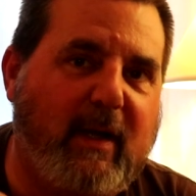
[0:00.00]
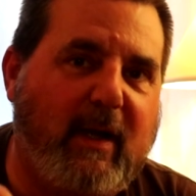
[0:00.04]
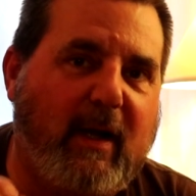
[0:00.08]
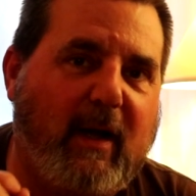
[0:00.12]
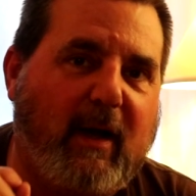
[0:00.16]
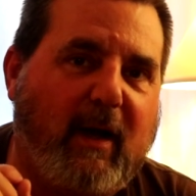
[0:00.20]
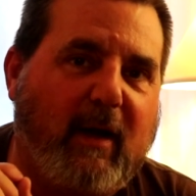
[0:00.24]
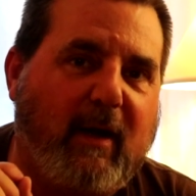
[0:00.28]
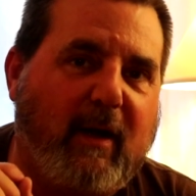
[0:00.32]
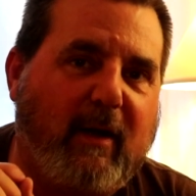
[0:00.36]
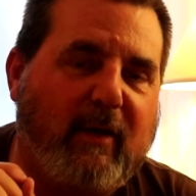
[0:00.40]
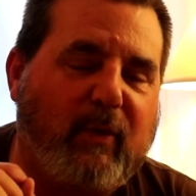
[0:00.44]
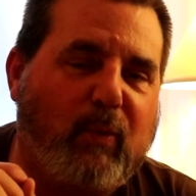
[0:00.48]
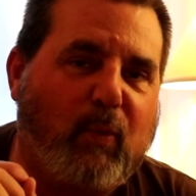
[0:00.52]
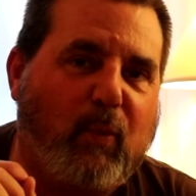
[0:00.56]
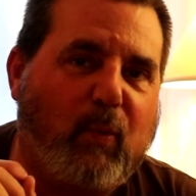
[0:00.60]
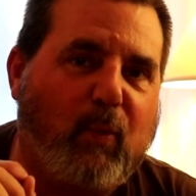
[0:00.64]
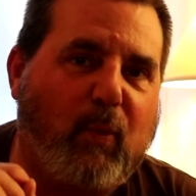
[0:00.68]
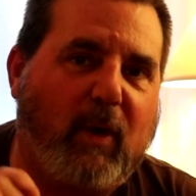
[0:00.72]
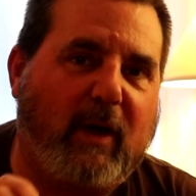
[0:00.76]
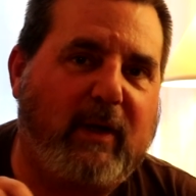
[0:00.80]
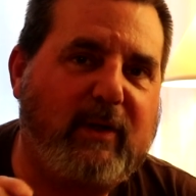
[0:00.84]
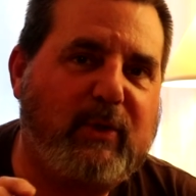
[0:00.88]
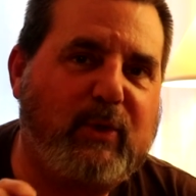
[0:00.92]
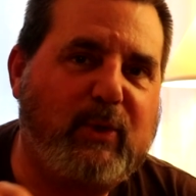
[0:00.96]
on
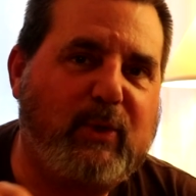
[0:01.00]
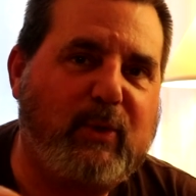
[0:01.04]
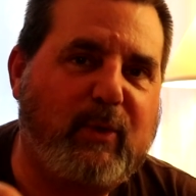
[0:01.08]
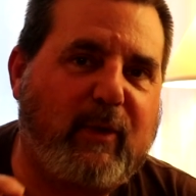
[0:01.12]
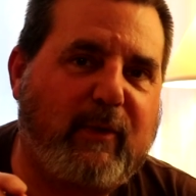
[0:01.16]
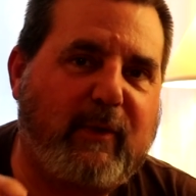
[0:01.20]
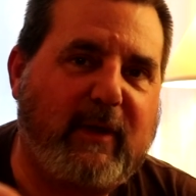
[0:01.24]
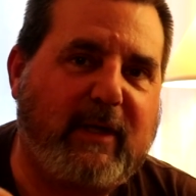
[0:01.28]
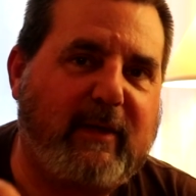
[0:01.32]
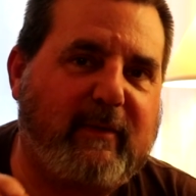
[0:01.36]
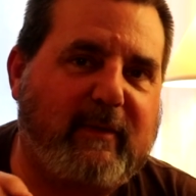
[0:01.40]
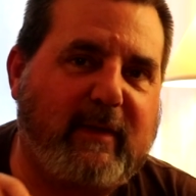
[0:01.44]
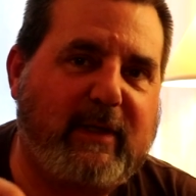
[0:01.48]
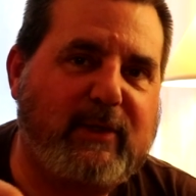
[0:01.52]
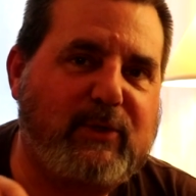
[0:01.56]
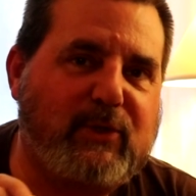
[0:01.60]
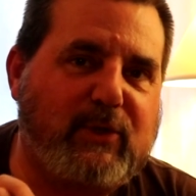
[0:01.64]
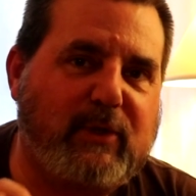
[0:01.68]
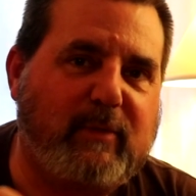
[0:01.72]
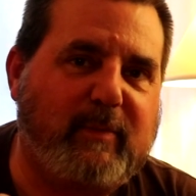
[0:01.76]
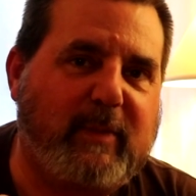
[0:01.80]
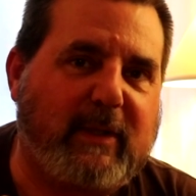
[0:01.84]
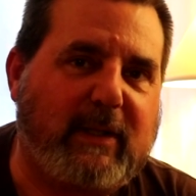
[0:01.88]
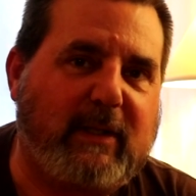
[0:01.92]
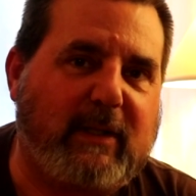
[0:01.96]
what you think they
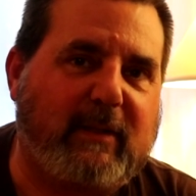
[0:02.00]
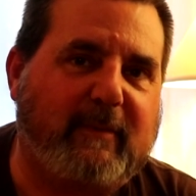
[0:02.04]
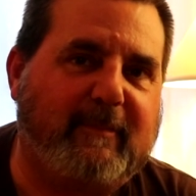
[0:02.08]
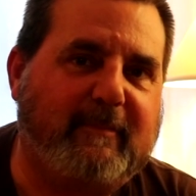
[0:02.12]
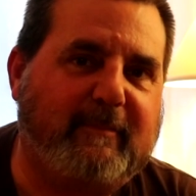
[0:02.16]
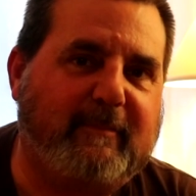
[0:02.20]
should be.